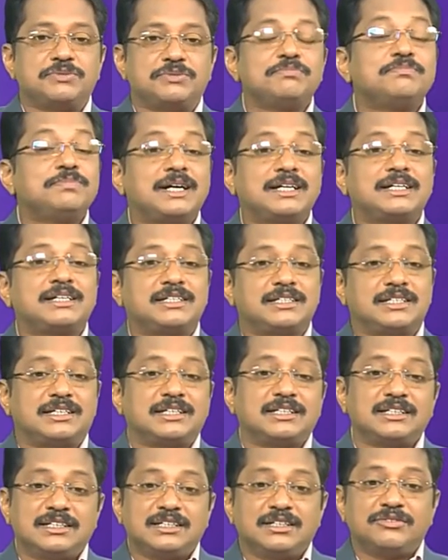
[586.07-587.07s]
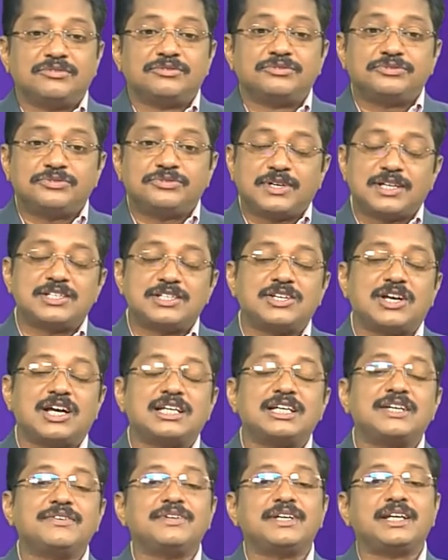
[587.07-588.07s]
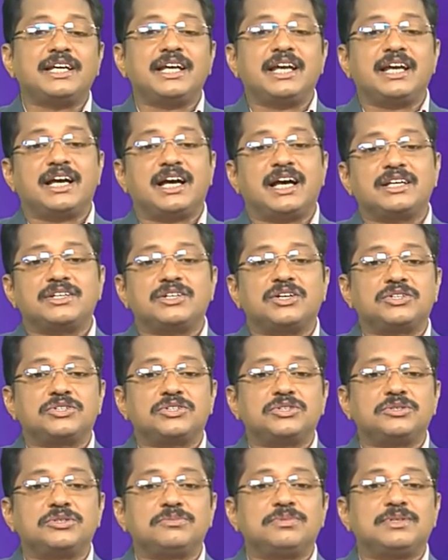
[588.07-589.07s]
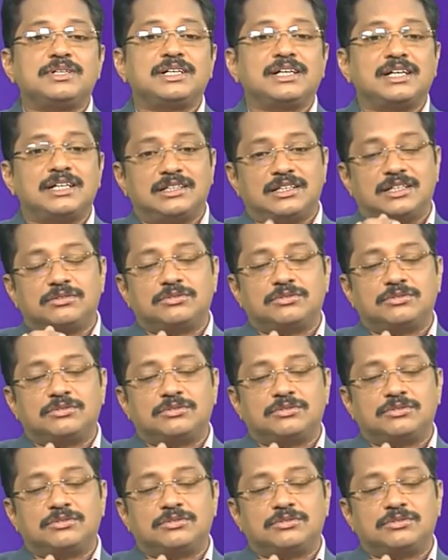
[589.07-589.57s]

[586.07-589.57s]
But for January and October,